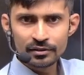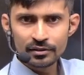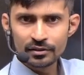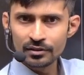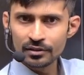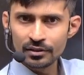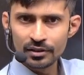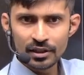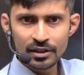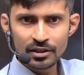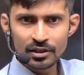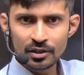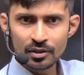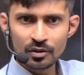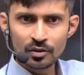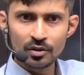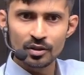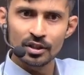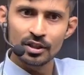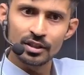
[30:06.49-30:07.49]
Yes or no?
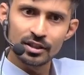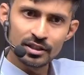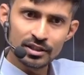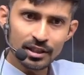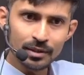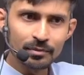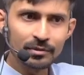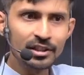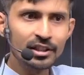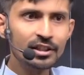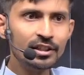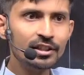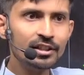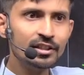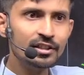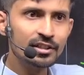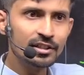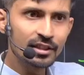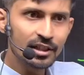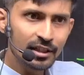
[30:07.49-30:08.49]
Same thing
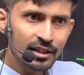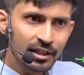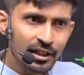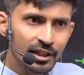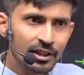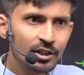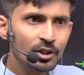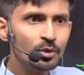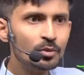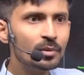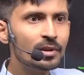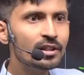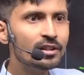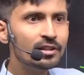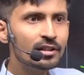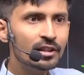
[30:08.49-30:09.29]
inside that human.